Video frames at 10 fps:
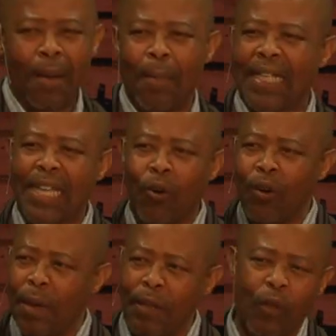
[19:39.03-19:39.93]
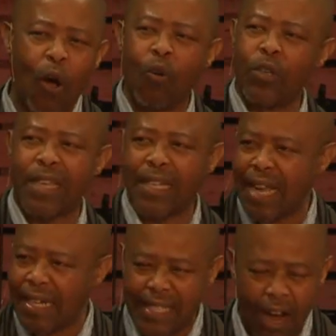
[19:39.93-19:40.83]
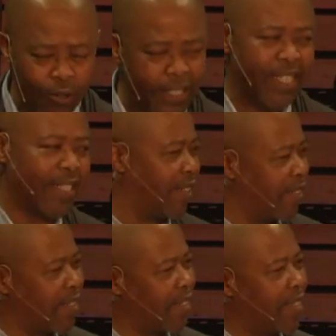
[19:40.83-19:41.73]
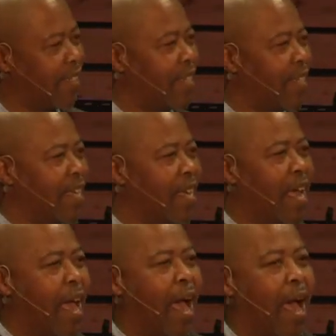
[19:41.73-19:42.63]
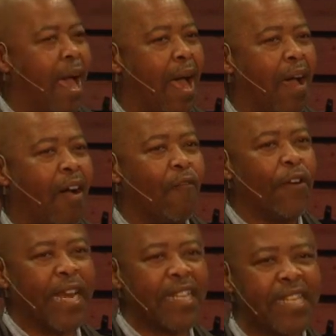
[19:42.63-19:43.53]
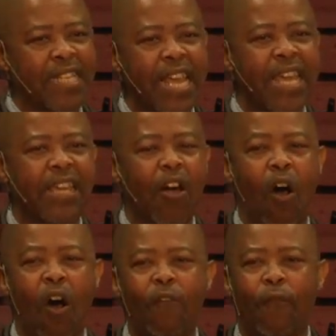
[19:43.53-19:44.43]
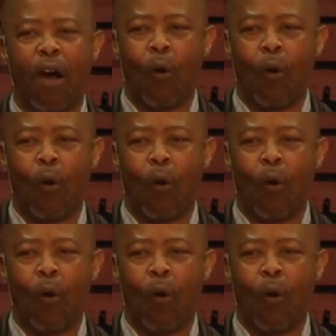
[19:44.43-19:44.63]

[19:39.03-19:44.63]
But there will be those that are doubting for the sake of